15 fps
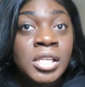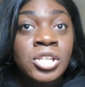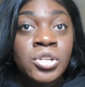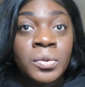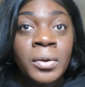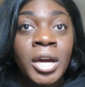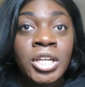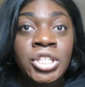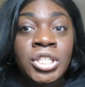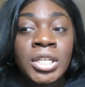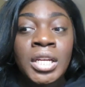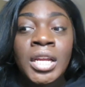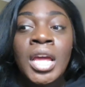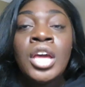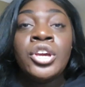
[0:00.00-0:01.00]

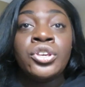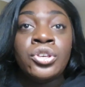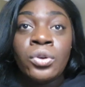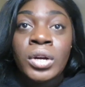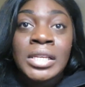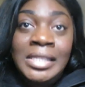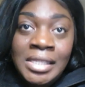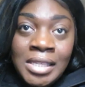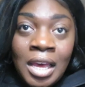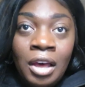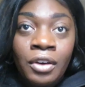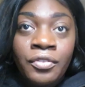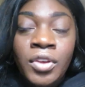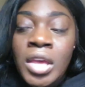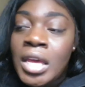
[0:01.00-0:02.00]
situation yourself.